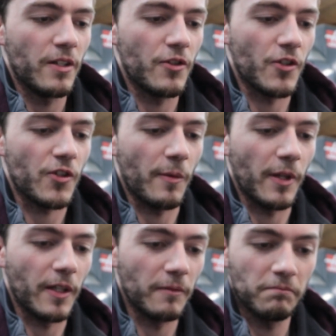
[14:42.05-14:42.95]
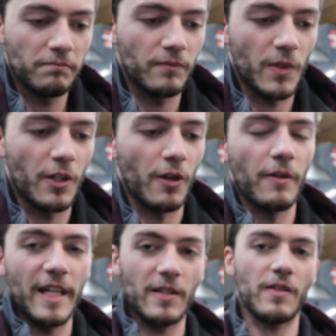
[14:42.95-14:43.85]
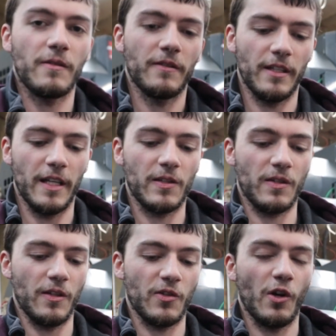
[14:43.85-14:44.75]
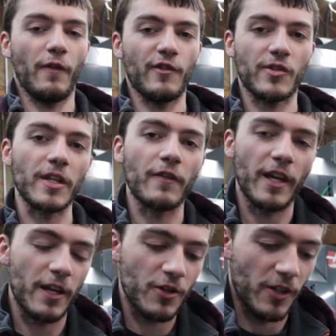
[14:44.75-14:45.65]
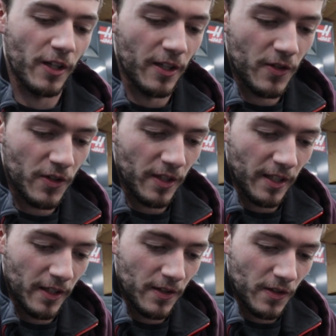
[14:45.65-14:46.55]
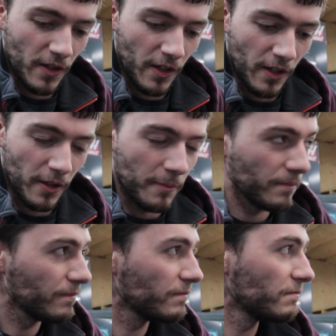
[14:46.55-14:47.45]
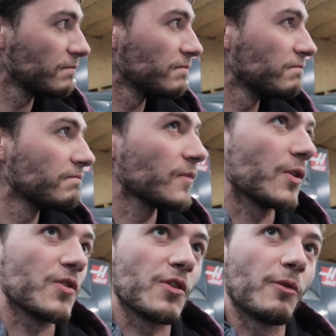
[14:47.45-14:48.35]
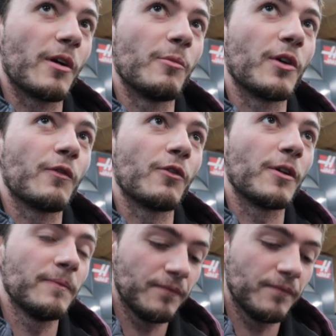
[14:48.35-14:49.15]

Just something, you know, it's a surface deviation, and it's what's the word I'm looking for?